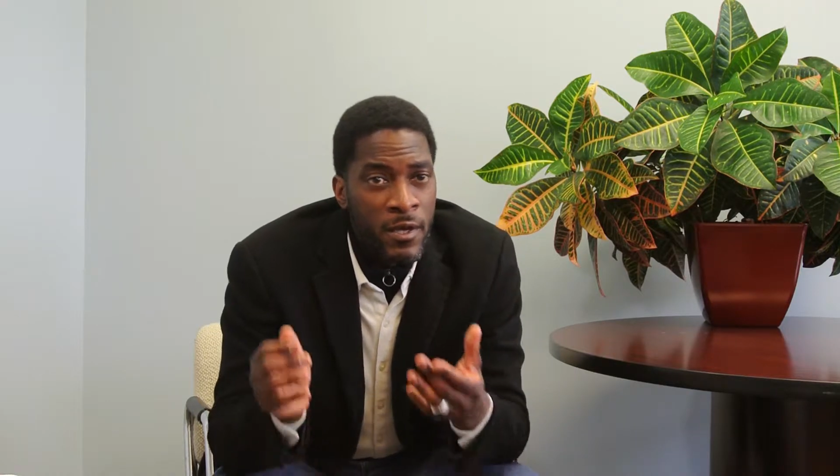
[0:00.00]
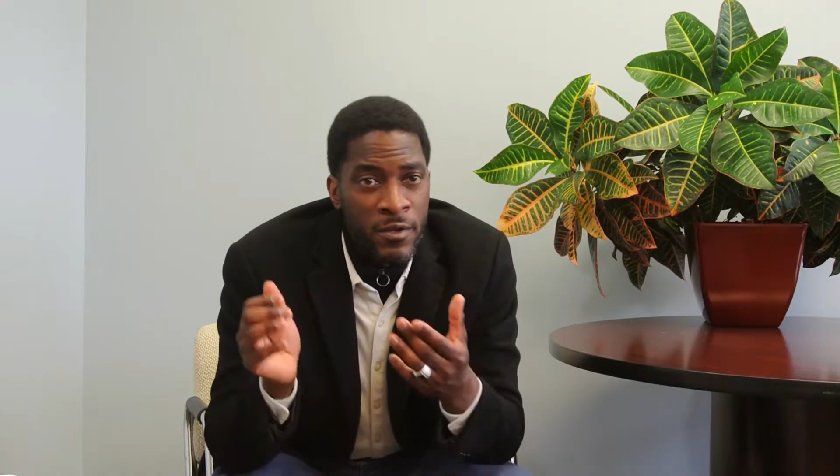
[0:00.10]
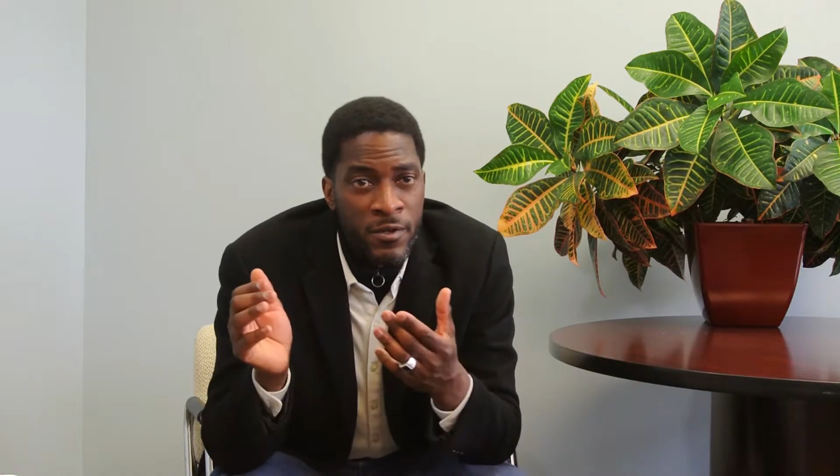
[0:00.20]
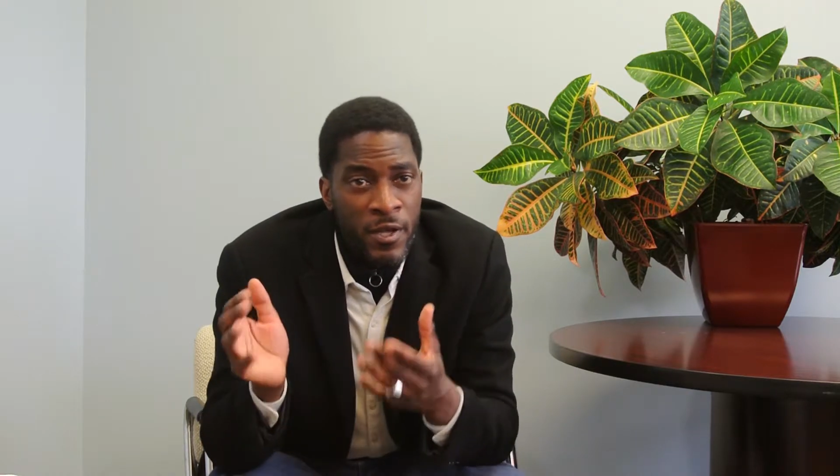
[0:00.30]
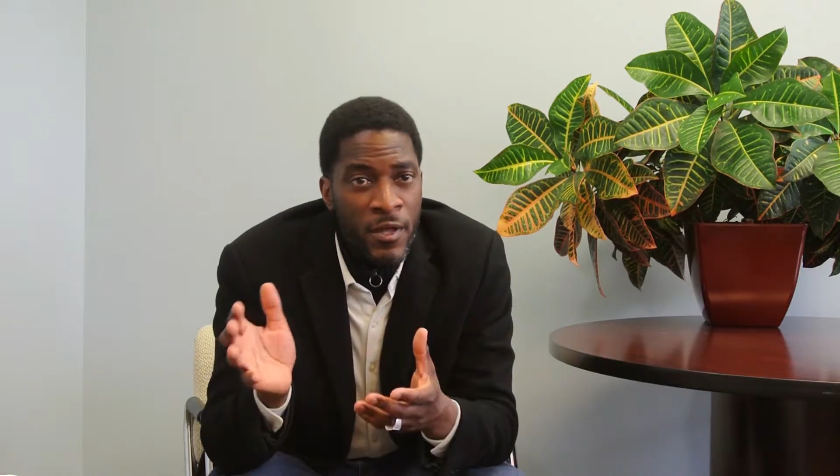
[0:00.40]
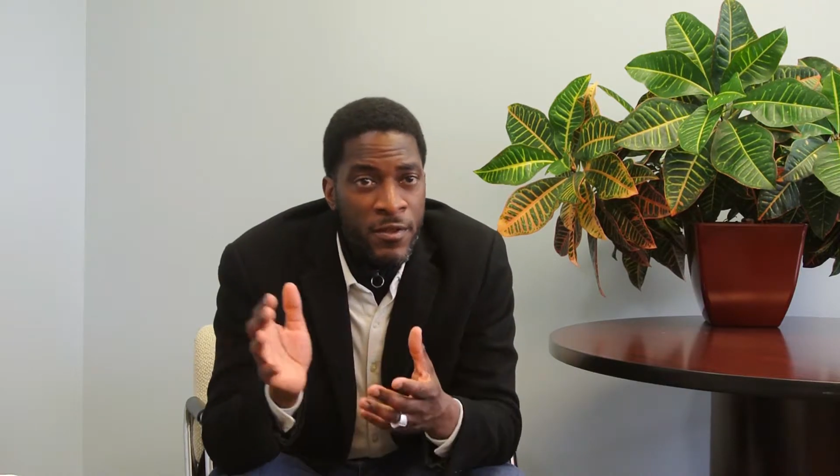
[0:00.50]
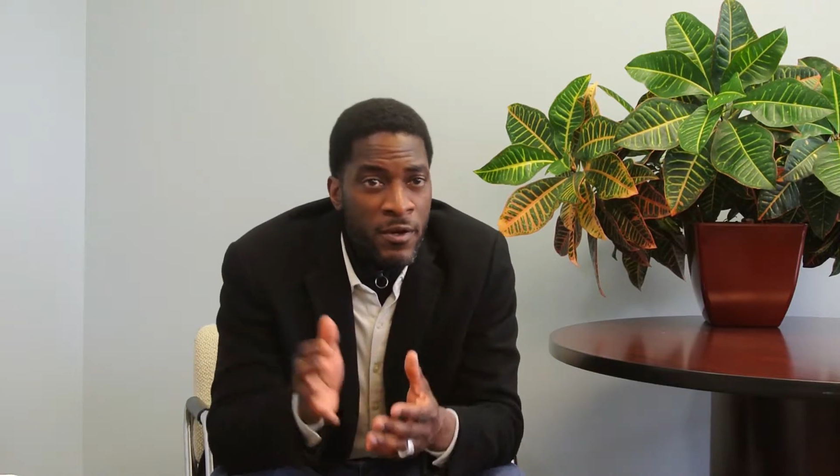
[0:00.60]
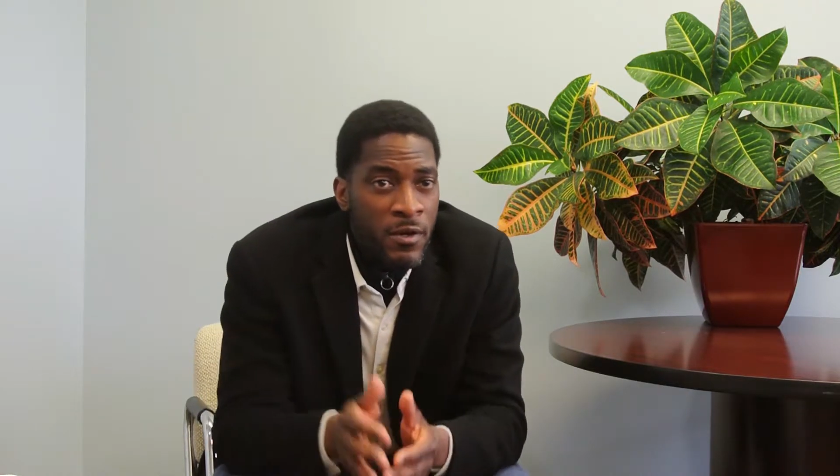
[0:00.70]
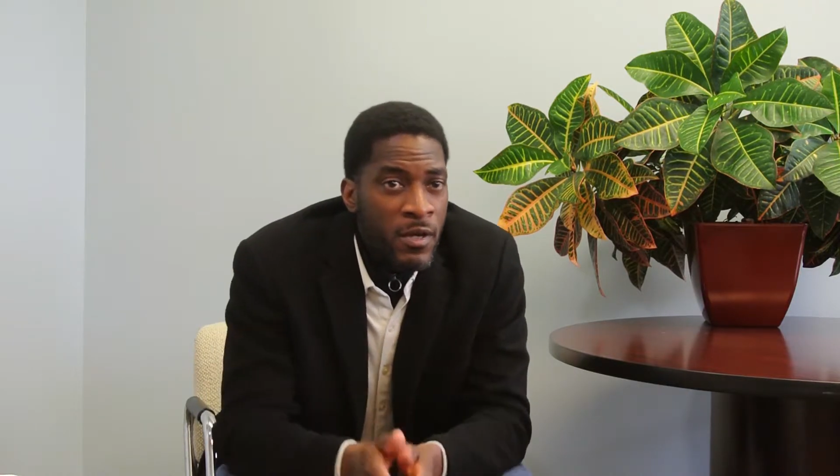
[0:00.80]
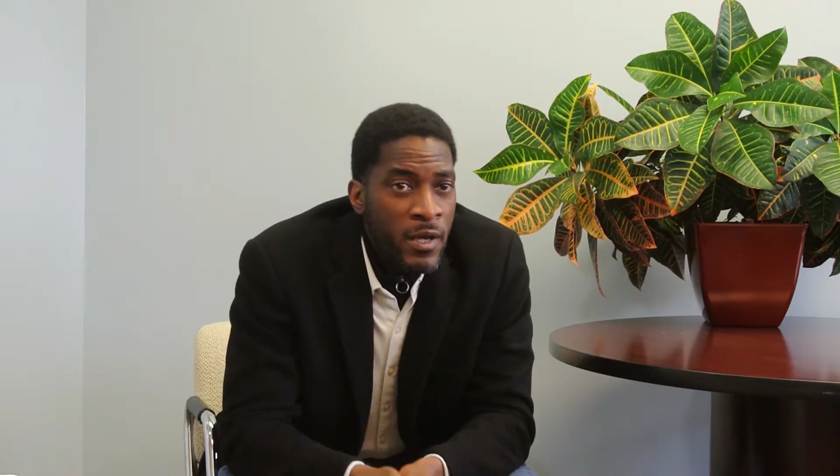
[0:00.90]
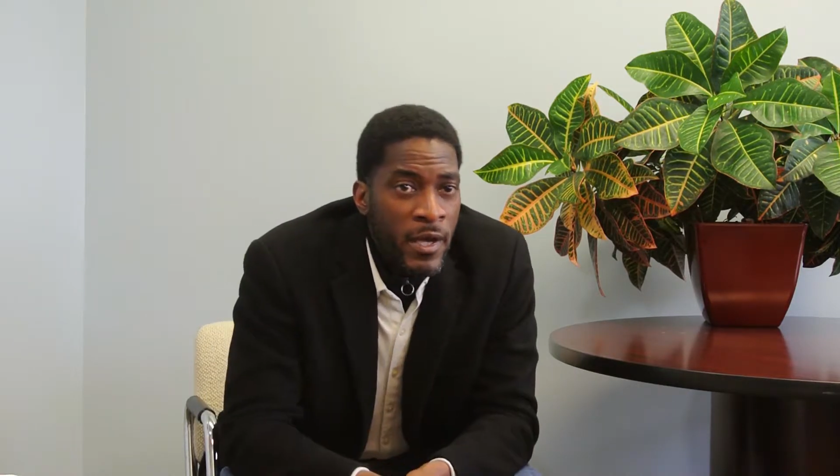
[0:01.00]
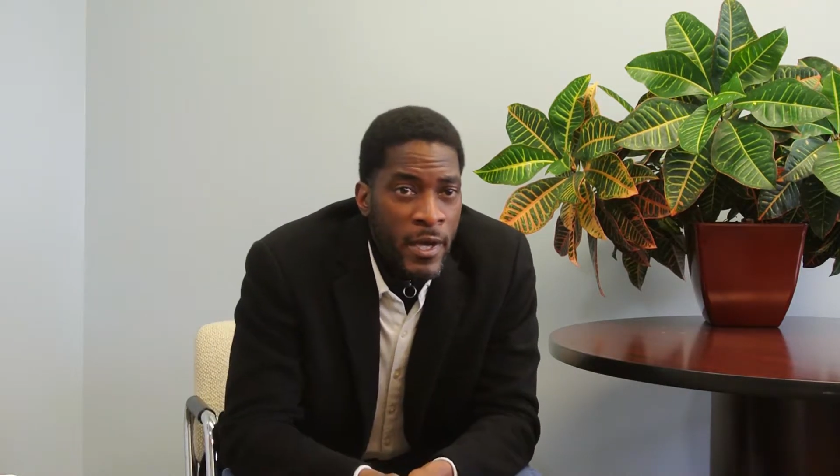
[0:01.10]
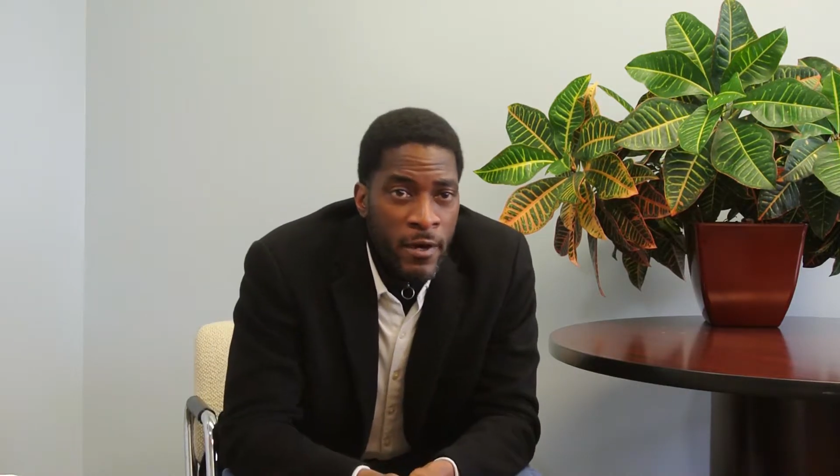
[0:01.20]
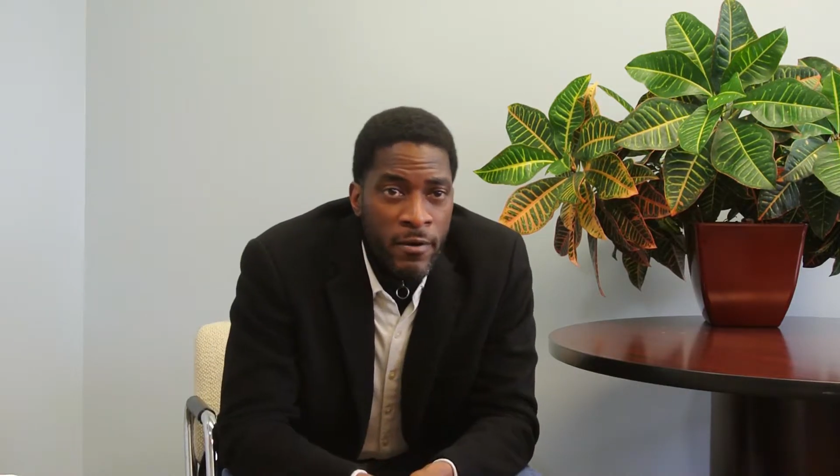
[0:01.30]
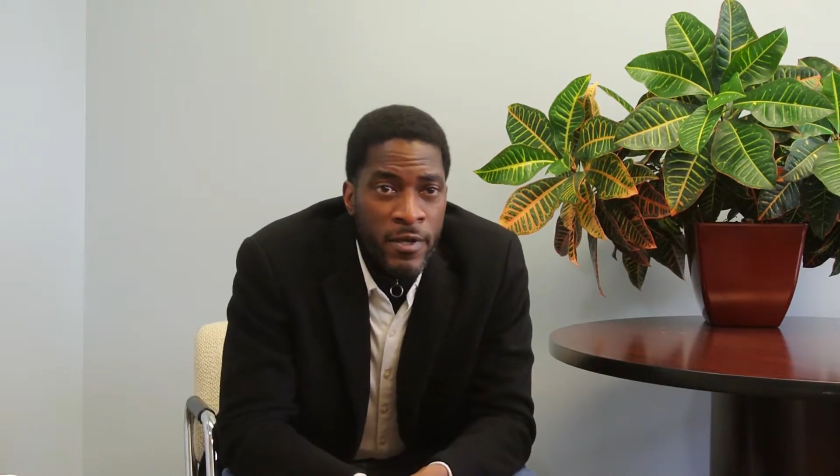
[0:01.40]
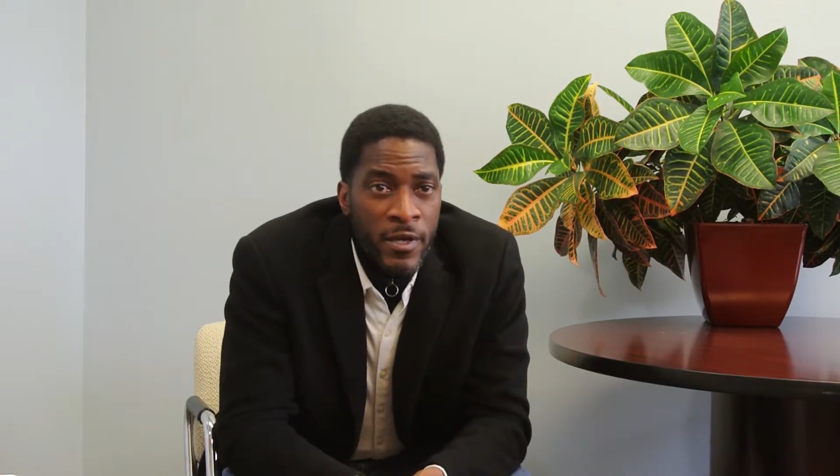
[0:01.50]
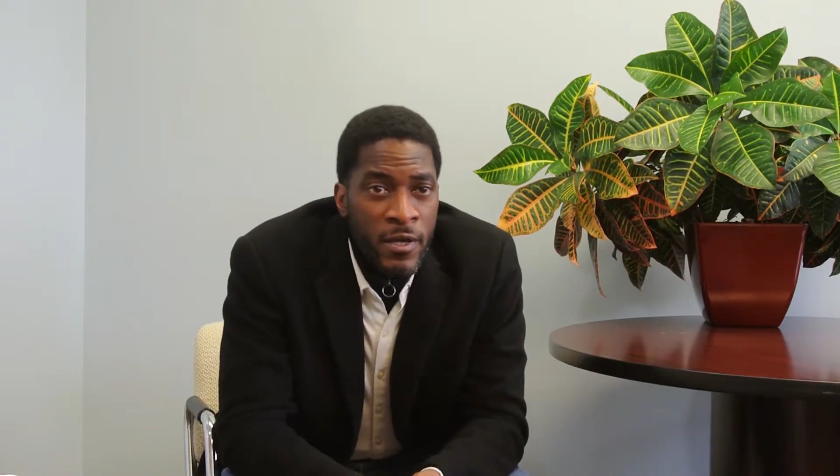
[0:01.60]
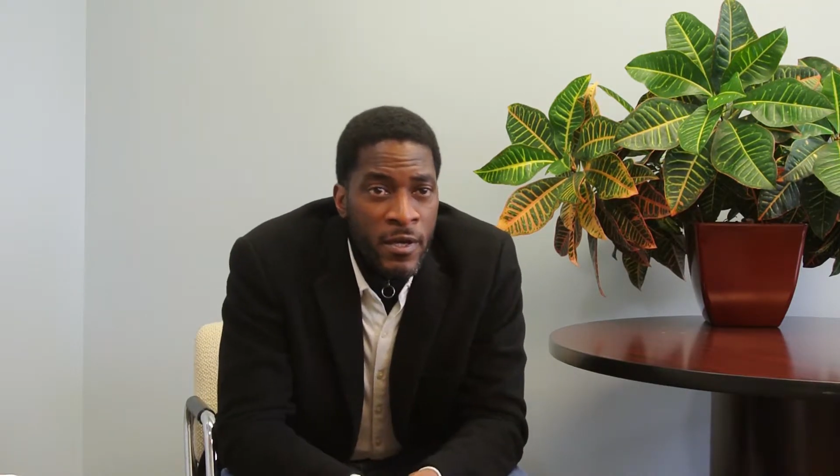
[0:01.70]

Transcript: another area